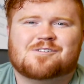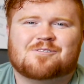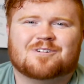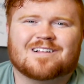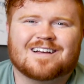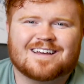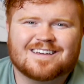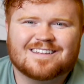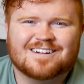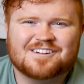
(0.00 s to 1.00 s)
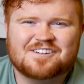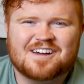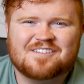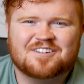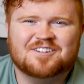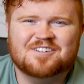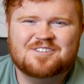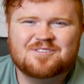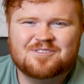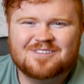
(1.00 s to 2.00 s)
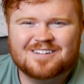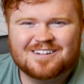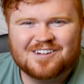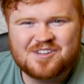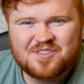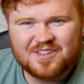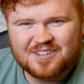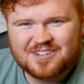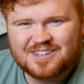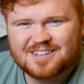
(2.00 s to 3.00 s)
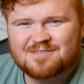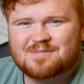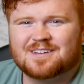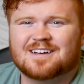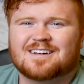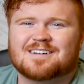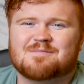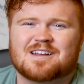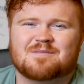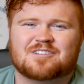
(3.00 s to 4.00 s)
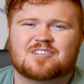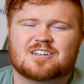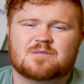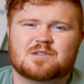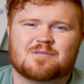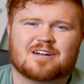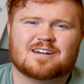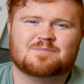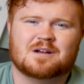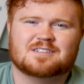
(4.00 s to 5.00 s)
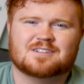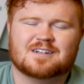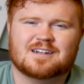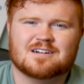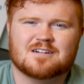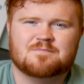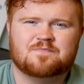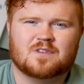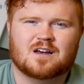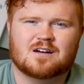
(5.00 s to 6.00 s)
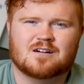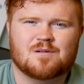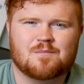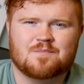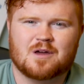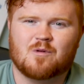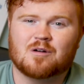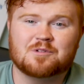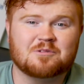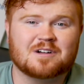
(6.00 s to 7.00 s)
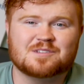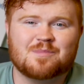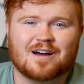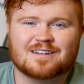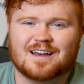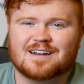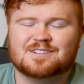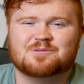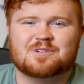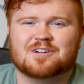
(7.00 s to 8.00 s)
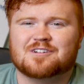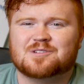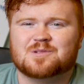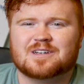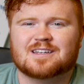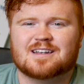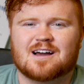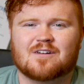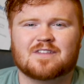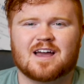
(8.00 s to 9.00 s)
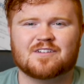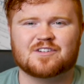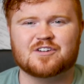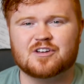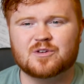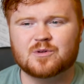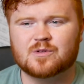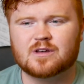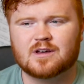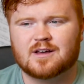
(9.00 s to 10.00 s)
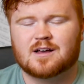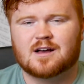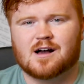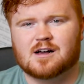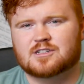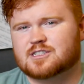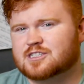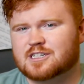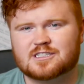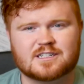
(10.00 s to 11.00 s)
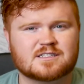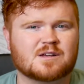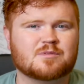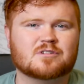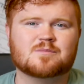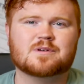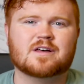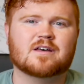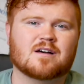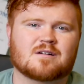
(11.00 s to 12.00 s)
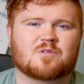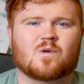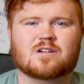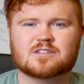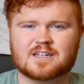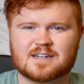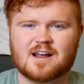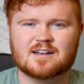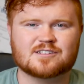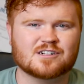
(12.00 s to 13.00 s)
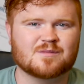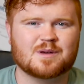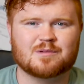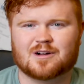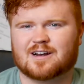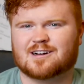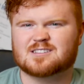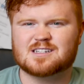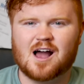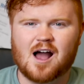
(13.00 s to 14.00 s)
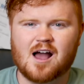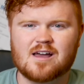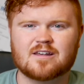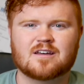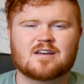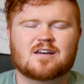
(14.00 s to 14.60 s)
Well, hey there, good afternoon, Grace Fellowship. My name is James, I'm our Connect Pastor here, and welcome to the Rise Up Podcast. We are doing it now in the afternoon, just to change things up a little bit. The weather is getting nicer, people are getting outside.